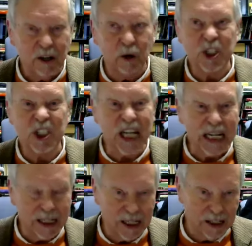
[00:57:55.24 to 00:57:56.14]

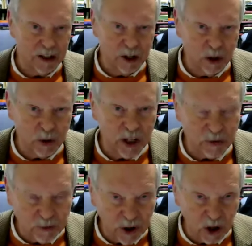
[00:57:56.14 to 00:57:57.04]
stake in, no
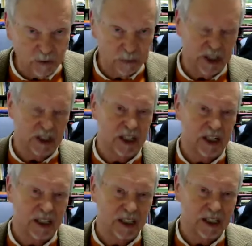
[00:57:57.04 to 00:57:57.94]
involvement
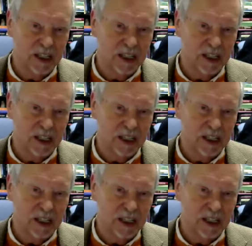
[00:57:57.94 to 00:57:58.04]
in.